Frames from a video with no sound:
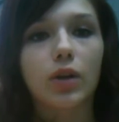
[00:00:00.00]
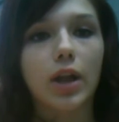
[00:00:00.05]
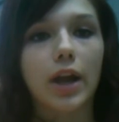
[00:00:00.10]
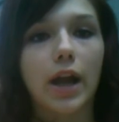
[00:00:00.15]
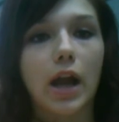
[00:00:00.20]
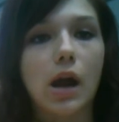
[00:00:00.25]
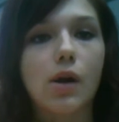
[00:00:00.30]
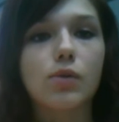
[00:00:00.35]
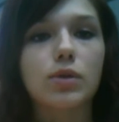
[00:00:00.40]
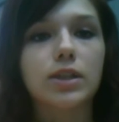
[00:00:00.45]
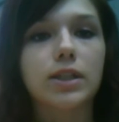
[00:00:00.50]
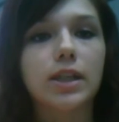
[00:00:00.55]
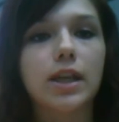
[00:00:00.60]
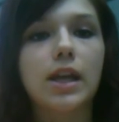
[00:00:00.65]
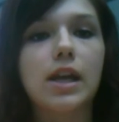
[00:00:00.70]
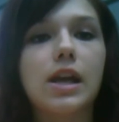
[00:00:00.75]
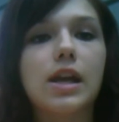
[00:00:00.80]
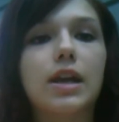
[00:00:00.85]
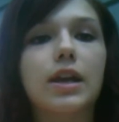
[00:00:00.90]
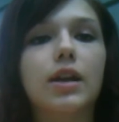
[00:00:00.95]
like I was
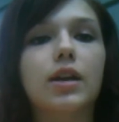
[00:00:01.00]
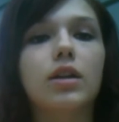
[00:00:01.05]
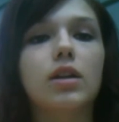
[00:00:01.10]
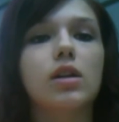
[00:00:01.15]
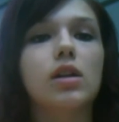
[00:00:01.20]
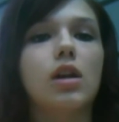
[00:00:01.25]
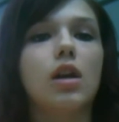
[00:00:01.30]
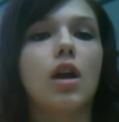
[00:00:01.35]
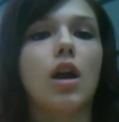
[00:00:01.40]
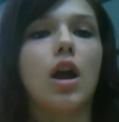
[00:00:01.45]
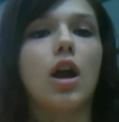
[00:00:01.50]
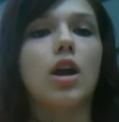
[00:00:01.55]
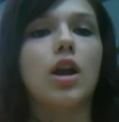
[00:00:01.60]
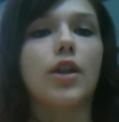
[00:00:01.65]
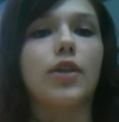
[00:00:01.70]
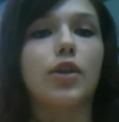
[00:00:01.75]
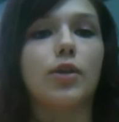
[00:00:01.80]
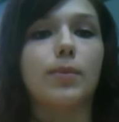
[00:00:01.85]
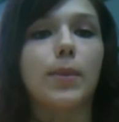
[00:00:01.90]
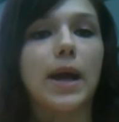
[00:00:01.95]
saying,
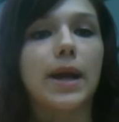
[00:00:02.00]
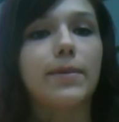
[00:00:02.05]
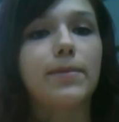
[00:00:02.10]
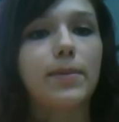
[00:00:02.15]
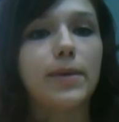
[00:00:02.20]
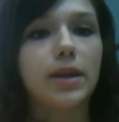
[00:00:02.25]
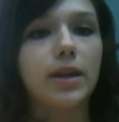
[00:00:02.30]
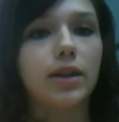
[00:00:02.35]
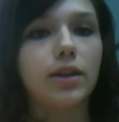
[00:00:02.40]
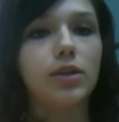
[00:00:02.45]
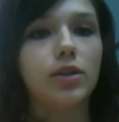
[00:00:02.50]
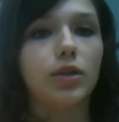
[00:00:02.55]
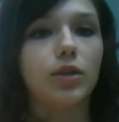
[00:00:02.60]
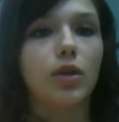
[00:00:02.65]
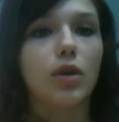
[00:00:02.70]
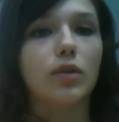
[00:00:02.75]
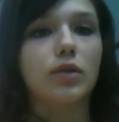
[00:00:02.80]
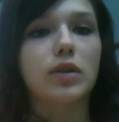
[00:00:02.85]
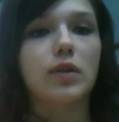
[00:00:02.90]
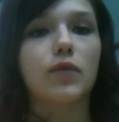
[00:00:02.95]
there might
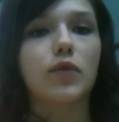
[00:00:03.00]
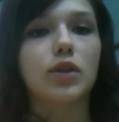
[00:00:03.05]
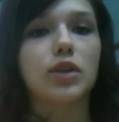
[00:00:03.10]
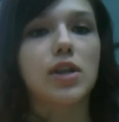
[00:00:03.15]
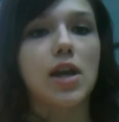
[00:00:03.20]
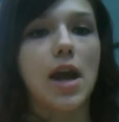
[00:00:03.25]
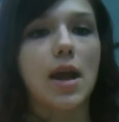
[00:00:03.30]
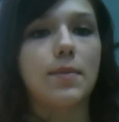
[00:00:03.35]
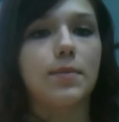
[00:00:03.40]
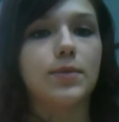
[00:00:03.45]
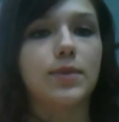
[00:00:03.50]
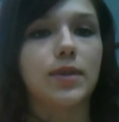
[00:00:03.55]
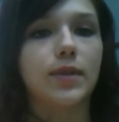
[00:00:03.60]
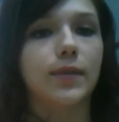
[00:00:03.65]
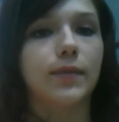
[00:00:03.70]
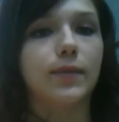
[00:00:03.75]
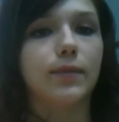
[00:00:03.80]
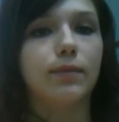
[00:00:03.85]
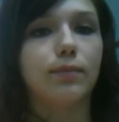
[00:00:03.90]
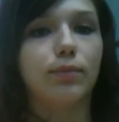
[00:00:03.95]
be, different types
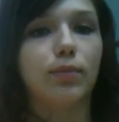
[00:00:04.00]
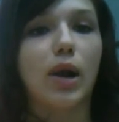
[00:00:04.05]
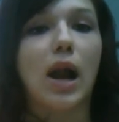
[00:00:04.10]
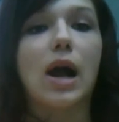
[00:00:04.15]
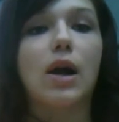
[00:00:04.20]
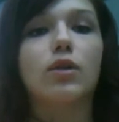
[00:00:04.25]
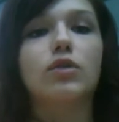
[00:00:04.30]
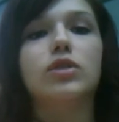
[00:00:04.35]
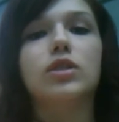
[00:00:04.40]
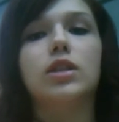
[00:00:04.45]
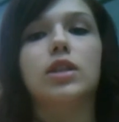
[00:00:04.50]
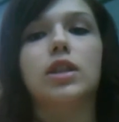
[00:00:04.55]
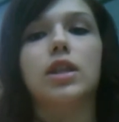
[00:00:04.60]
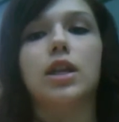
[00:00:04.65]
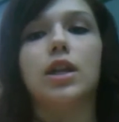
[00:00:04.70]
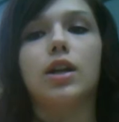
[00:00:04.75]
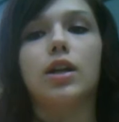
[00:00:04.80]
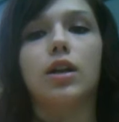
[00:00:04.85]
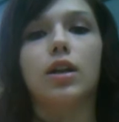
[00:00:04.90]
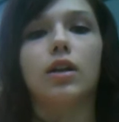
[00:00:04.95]
of browns in
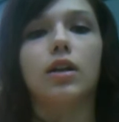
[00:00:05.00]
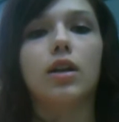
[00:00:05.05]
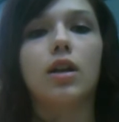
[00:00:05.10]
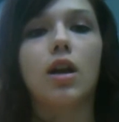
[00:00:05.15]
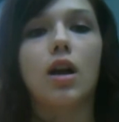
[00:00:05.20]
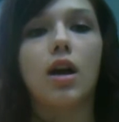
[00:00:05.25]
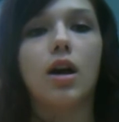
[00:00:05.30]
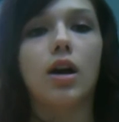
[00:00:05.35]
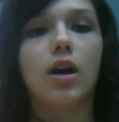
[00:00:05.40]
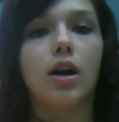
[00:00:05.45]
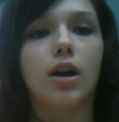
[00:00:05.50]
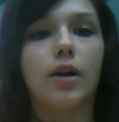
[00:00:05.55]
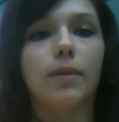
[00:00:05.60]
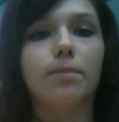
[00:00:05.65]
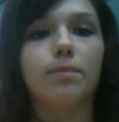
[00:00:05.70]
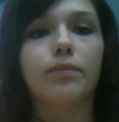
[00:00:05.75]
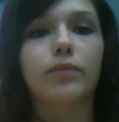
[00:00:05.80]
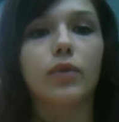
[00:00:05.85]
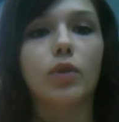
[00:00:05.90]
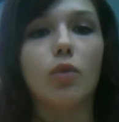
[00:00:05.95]
there,
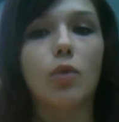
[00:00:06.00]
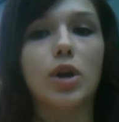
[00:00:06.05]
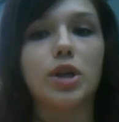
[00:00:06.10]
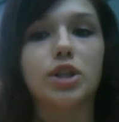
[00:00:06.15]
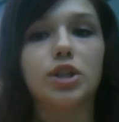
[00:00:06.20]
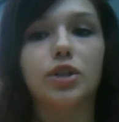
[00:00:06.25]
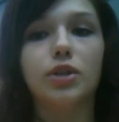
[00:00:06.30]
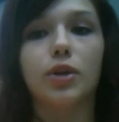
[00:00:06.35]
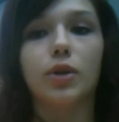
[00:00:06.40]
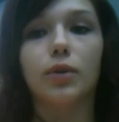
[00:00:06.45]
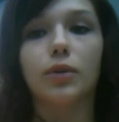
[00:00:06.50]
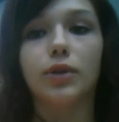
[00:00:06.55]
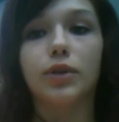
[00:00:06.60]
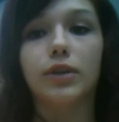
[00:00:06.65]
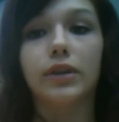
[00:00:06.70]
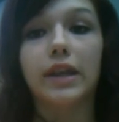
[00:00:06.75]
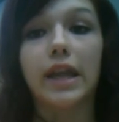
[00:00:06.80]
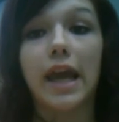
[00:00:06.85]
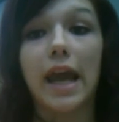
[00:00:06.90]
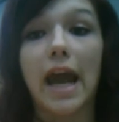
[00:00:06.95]
which,
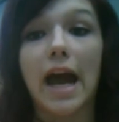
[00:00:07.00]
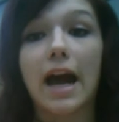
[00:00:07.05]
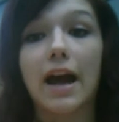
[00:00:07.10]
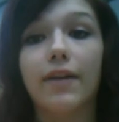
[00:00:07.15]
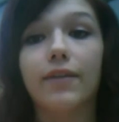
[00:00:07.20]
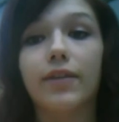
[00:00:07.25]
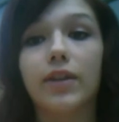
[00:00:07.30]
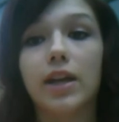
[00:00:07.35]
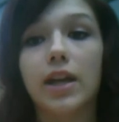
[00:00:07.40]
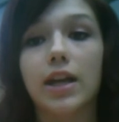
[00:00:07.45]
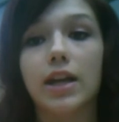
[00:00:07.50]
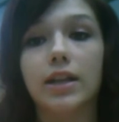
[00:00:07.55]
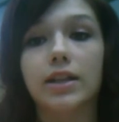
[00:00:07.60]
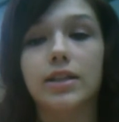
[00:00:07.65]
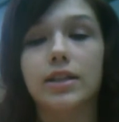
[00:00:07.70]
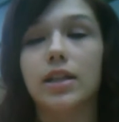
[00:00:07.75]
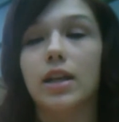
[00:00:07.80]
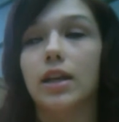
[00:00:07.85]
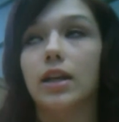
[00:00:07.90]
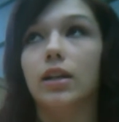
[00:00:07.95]
they have
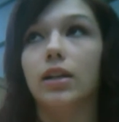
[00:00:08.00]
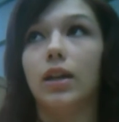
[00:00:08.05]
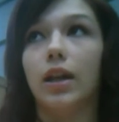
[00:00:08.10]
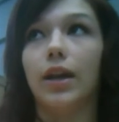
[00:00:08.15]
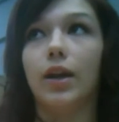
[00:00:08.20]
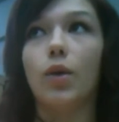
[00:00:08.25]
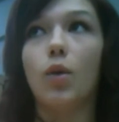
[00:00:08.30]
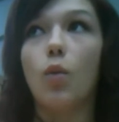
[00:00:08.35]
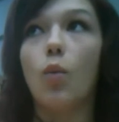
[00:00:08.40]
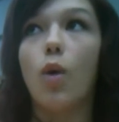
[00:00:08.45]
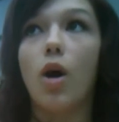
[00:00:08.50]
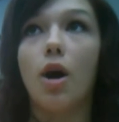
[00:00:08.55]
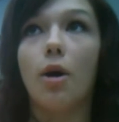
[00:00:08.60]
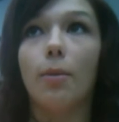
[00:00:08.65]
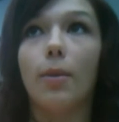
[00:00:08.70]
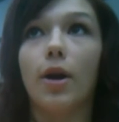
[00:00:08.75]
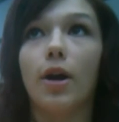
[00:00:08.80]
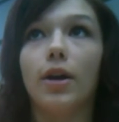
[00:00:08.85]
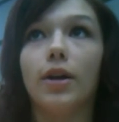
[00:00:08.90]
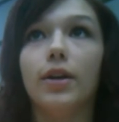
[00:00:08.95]
kits at,
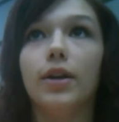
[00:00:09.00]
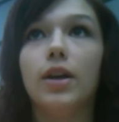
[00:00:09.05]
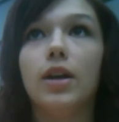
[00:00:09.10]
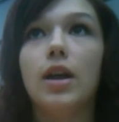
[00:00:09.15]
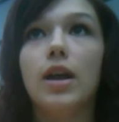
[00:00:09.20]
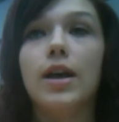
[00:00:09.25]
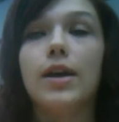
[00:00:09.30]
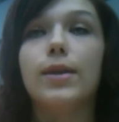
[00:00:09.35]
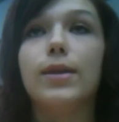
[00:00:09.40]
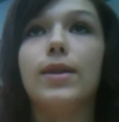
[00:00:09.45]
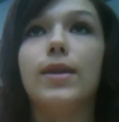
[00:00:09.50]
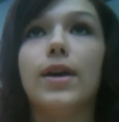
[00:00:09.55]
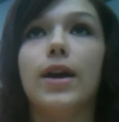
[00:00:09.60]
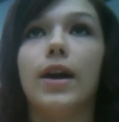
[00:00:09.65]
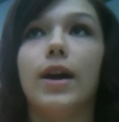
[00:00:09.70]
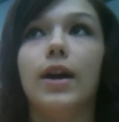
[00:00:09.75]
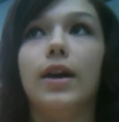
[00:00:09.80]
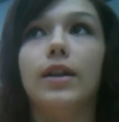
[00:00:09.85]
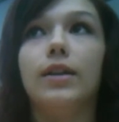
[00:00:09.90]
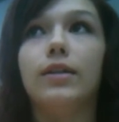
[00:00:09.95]
Walmart
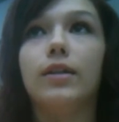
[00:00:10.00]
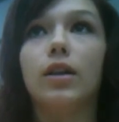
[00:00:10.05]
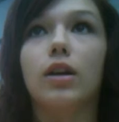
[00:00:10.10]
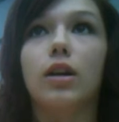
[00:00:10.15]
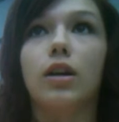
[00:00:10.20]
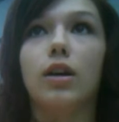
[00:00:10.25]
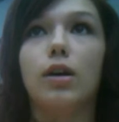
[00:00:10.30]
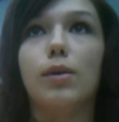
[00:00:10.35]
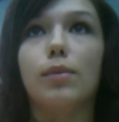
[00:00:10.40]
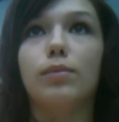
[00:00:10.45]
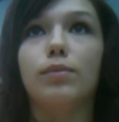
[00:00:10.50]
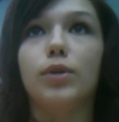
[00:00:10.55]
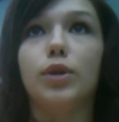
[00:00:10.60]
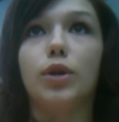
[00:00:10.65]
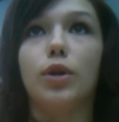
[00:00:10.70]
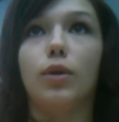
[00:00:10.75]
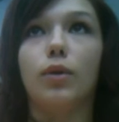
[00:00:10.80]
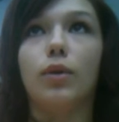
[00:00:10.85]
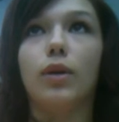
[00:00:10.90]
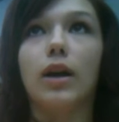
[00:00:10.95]
that,
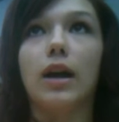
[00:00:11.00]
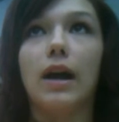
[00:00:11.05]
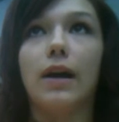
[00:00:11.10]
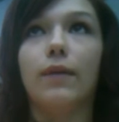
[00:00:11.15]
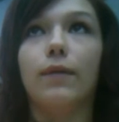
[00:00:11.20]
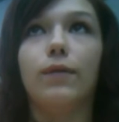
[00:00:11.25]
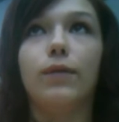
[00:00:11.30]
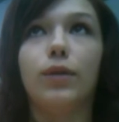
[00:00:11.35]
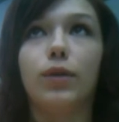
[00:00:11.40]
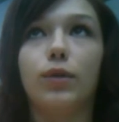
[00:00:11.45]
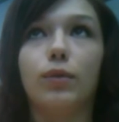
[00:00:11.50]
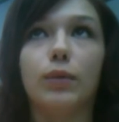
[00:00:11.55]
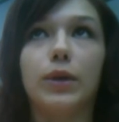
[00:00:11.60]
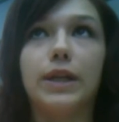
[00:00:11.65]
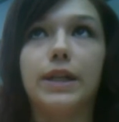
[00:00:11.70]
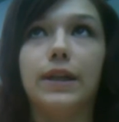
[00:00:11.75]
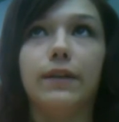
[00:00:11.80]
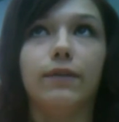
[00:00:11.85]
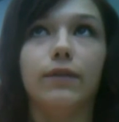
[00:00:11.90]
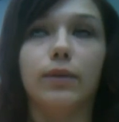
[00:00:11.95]
have
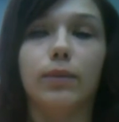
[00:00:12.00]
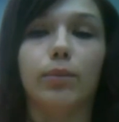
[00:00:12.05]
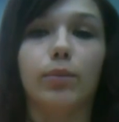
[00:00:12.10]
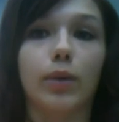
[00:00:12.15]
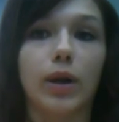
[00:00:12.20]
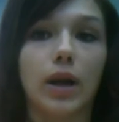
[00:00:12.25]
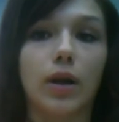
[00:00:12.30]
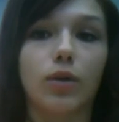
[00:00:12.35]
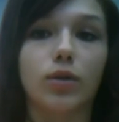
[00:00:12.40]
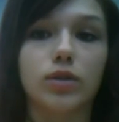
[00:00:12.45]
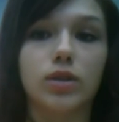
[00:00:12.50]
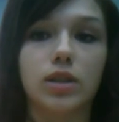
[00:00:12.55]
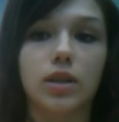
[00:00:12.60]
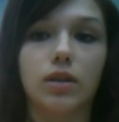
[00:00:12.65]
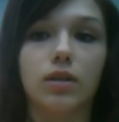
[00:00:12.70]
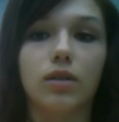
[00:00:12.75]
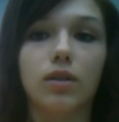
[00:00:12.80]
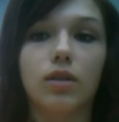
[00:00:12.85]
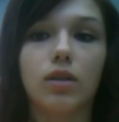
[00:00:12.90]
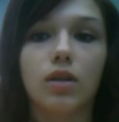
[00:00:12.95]
3 different browns
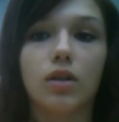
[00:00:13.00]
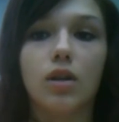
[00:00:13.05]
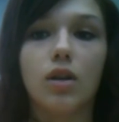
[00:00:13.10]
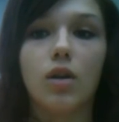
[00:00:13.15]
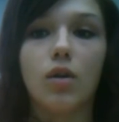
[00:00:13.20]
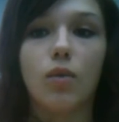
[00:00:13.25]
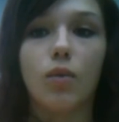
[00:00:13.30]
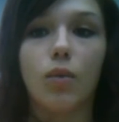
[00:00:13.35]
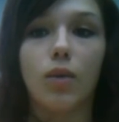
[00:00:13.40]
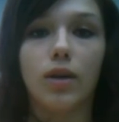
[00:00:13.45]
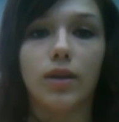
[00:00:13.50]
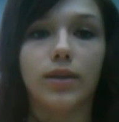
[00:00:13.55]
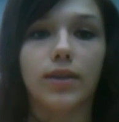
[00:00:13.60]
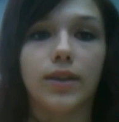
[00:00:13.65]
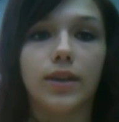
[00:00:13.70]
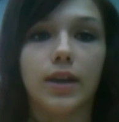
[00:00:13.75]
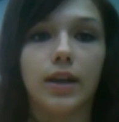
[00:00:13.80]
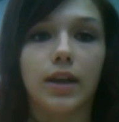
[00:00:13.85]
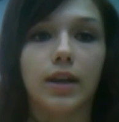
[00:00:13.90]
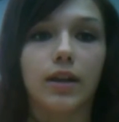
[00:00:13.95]
in one
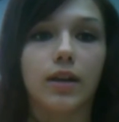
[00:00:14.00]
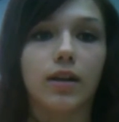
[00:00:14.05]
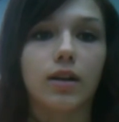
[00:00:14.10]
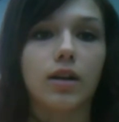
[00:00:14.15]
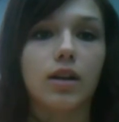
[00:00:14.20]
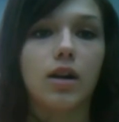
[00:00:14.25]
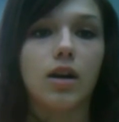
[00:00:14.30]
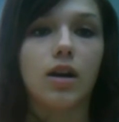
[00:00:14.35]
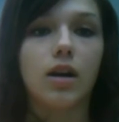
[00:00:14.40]
thing,